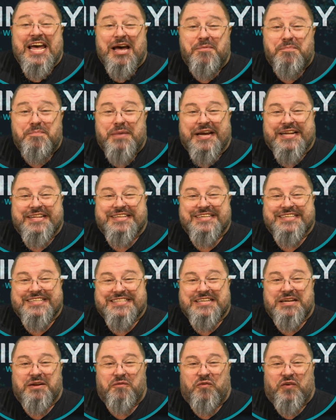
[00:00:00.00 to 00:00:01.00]
a better
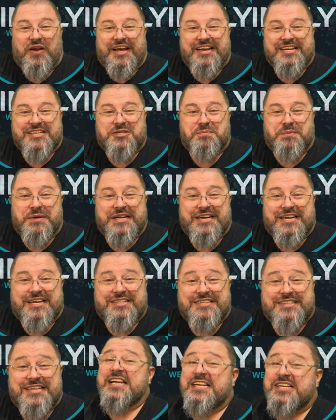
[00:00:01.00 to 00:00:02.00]
SimFly
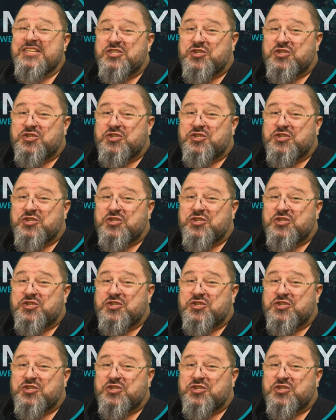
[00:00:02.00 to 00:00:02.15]
experience.